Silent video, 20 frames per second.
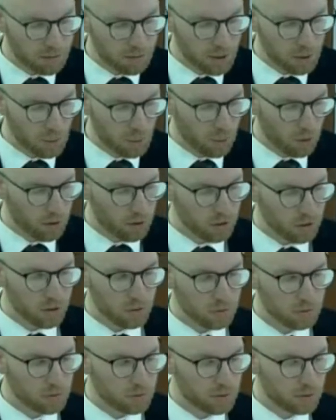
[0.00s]
Be warned,
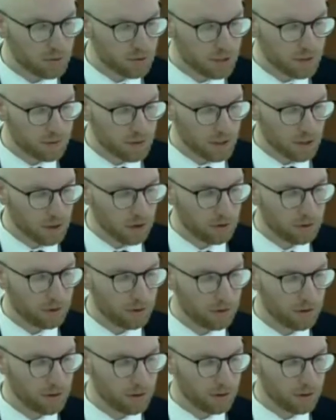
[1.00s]
you rulers of the earth.